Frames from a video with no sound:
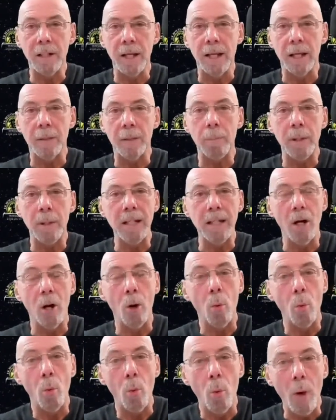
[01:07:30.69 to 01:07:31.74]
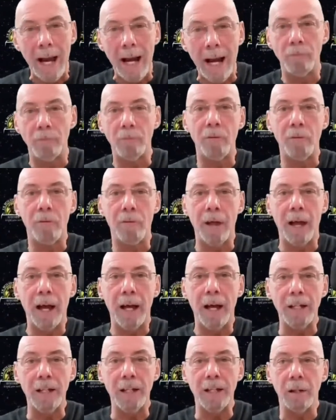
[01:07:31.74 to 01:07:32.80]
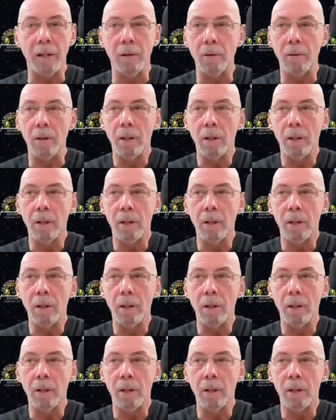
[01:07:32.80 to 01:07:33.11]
and be aware of that, you know,